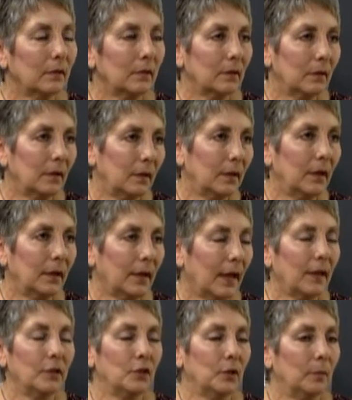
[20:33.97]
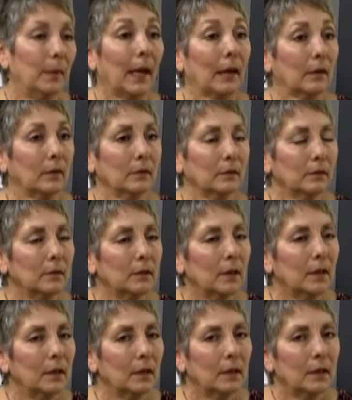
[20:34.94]
engage in battle,
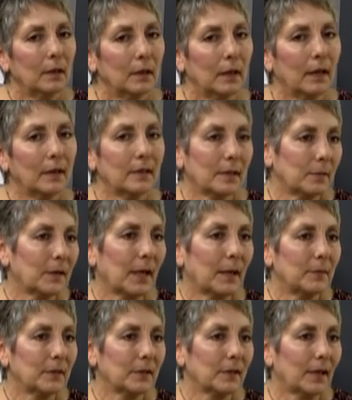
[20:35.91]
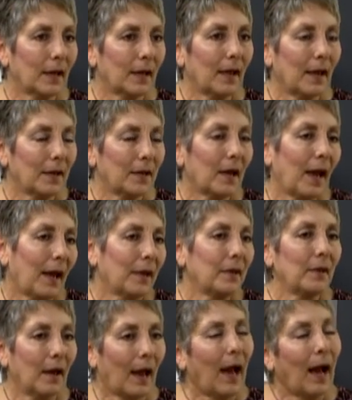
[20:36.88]
and sometimes I, I,
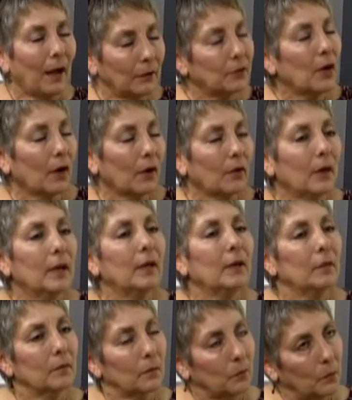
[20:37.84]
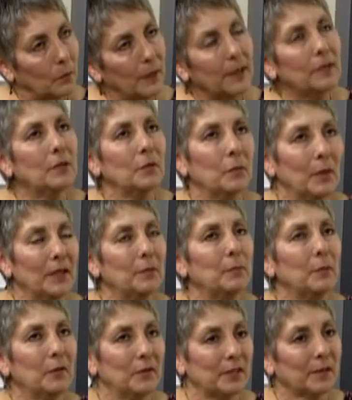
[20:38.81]
I'll know. We, we
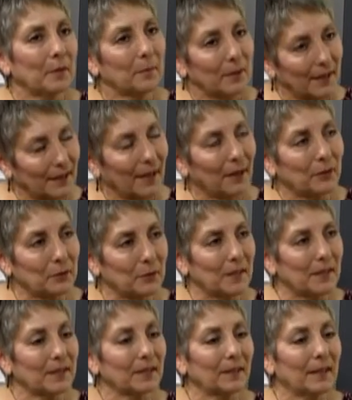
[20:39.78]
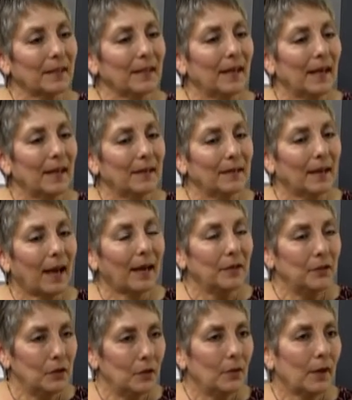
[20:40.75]
moved somebody else recently, and I
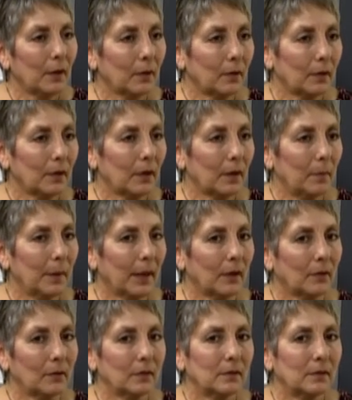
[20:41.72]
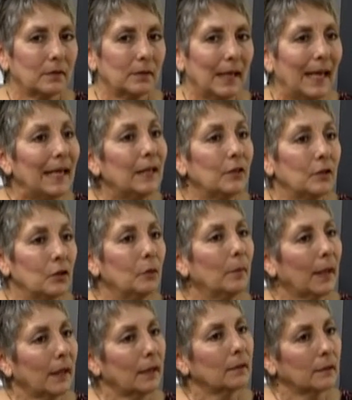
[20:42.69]
knew there were about eight too
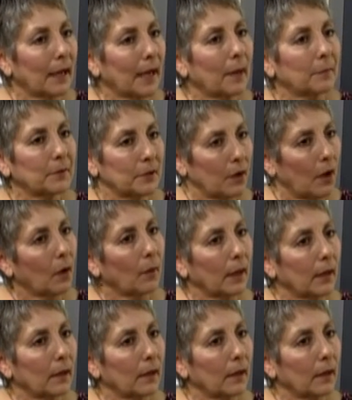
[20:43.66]
many lamps going.